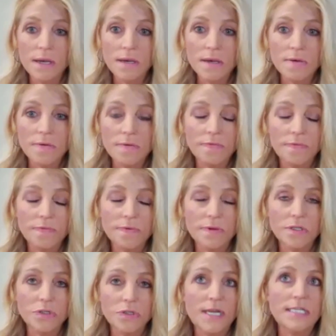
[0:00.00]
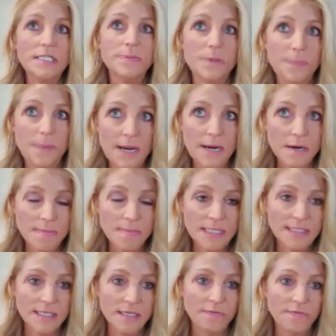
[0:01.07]
of trying to prepare
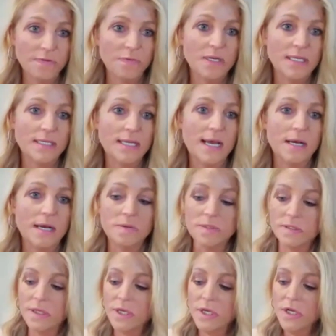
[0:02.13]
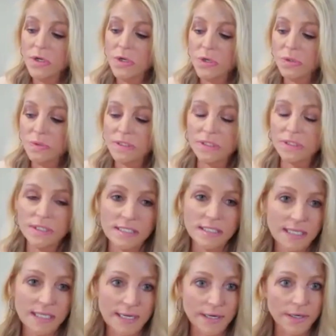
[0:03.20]
myself of who was going to
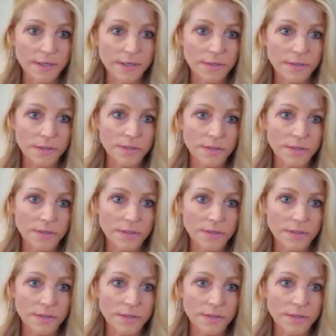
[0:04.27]
stare.